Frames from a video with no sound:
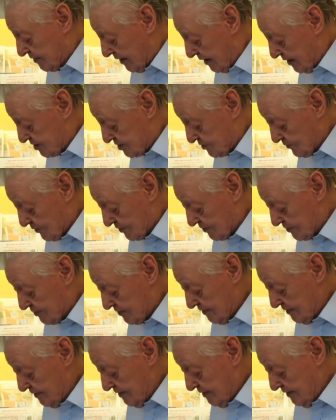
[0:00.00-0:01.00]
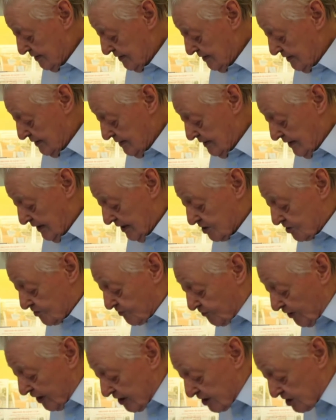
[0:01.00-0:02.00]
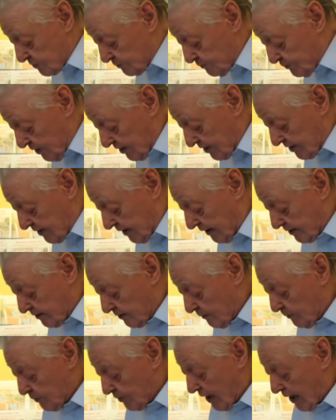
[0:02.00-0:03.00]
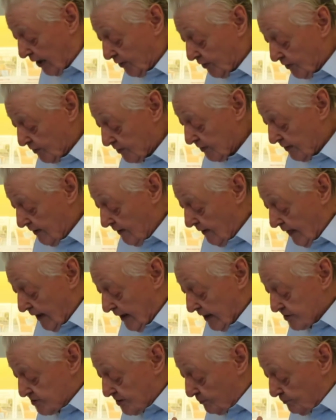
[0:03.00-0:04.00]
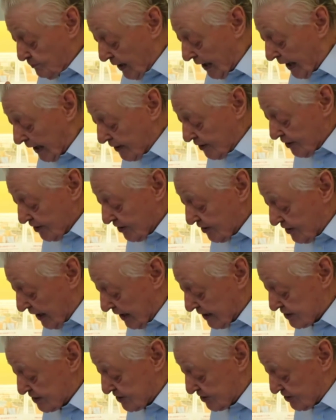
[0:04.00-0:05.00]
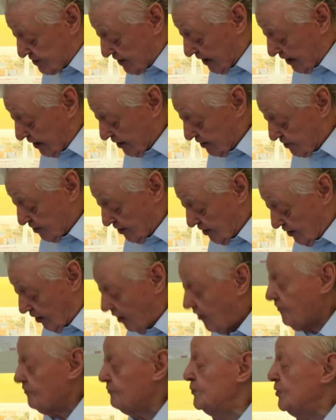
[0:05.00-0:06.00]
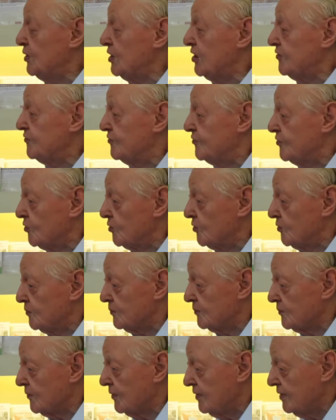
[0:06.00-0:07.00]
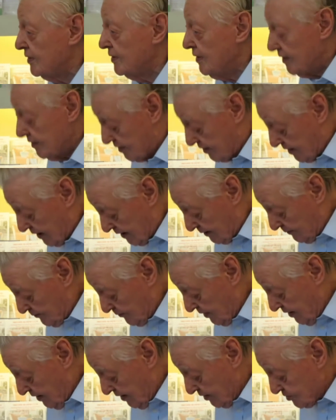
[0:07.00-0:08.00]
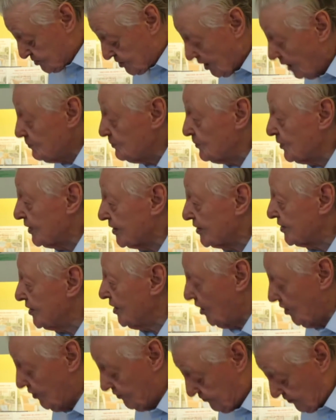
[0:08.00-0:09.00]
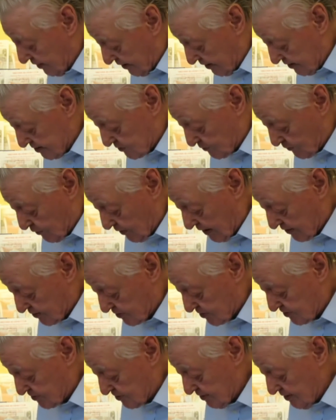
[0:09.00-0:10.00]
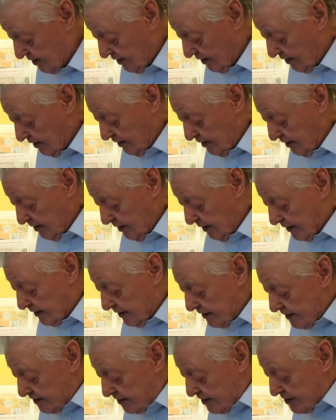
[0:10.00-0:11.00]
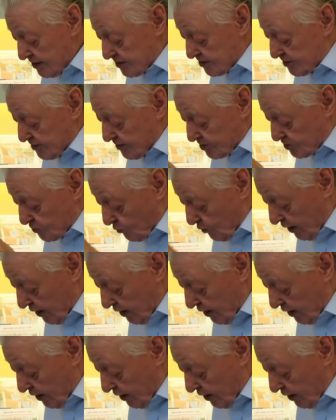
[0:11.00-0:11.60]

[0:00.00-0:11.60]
the casement. His face burnt like a brand as the black cascade of perfume came tumbling over his breast. And he kissed its